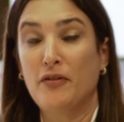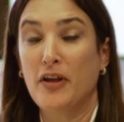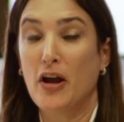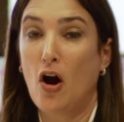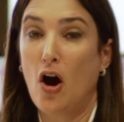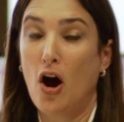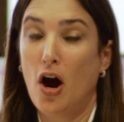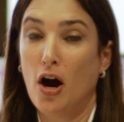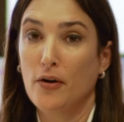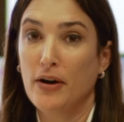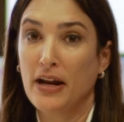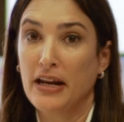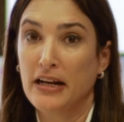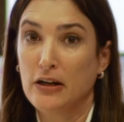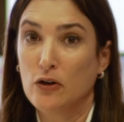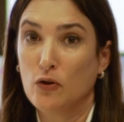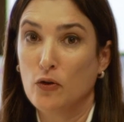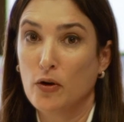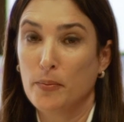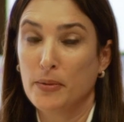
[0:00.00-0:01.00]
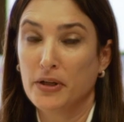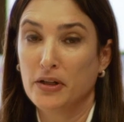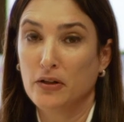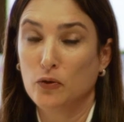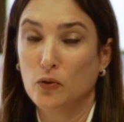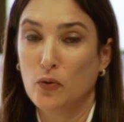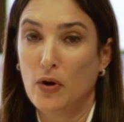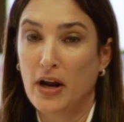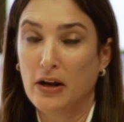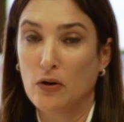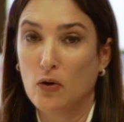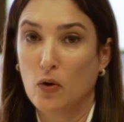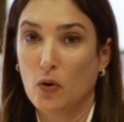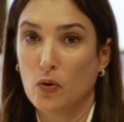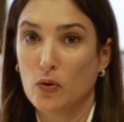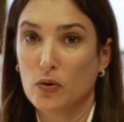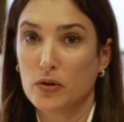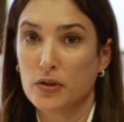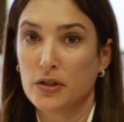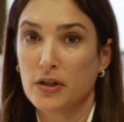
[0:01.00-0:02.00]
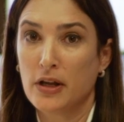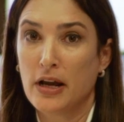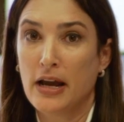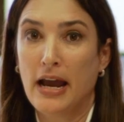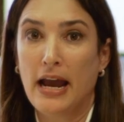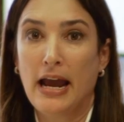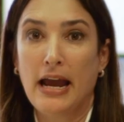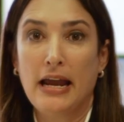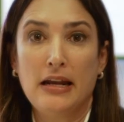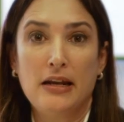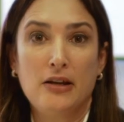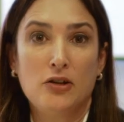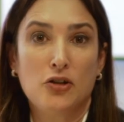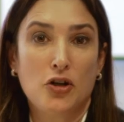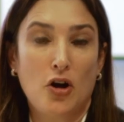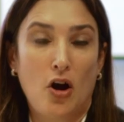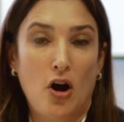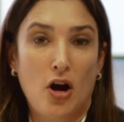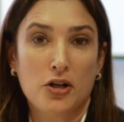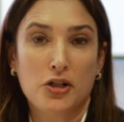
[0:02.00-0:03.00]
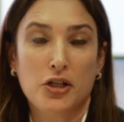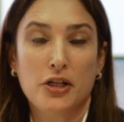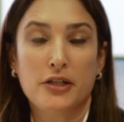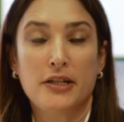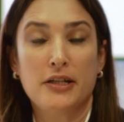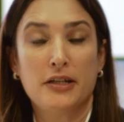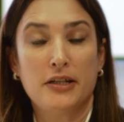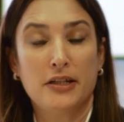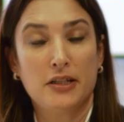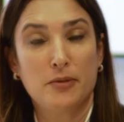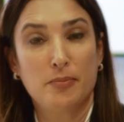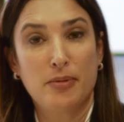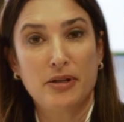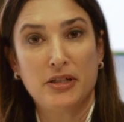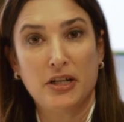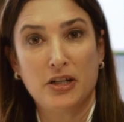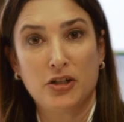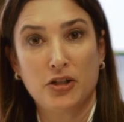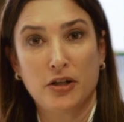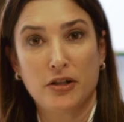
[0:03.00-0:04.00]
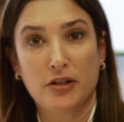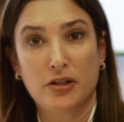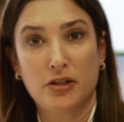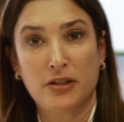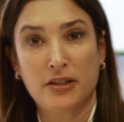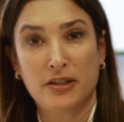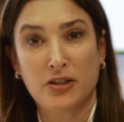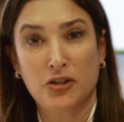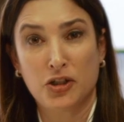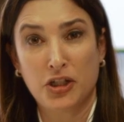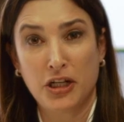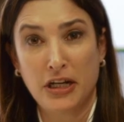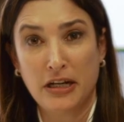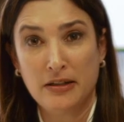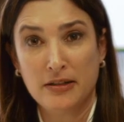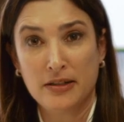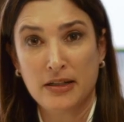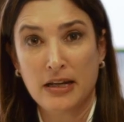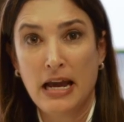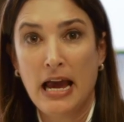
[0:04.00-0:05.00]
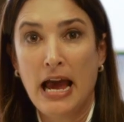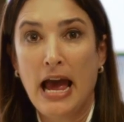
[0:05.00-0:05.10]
there are any criminal records, any charges and disposition sheets,